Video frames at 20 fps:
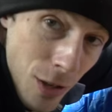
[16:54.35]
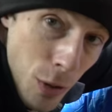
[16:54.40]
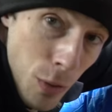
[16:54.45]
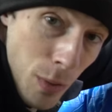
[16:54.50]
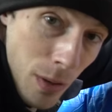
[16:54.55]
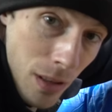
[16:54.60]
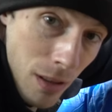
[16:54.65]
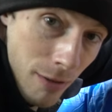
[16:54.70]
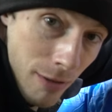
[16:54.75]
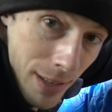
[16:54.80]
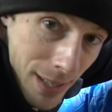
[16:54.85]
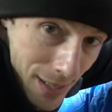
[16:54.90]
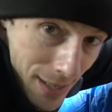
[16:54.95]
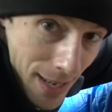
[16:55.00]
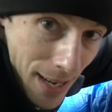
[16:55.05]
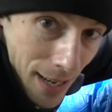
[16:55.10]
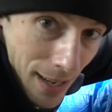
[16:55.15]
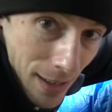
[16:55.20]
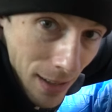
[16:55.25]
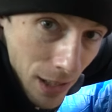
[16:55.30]
do with the
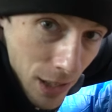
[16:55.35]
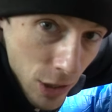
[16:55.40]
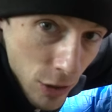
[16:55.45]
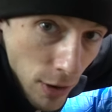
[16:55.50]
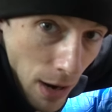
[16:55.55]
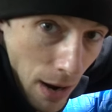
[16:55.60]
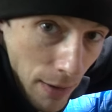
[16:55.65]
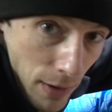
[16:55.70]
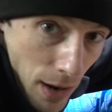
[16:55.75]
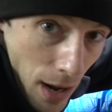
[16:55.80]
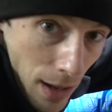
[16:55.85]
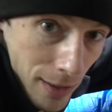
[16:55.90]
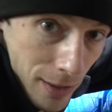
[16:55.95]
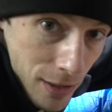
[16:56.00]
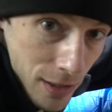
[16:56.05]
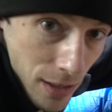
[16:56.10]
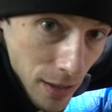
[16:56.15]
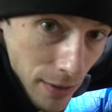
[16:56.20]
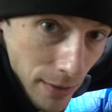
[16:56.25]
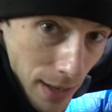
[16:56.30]
ridiculous draft
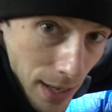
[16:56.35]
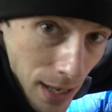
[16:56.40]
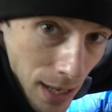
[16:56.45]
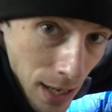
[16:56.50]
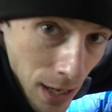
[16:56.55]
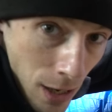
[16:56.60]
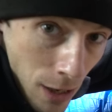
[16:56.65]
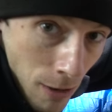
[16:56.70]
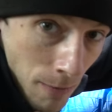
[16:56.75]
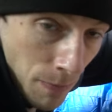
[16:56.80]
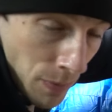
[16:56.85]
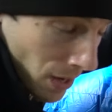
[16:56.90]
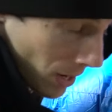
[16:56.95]
collars that are in here,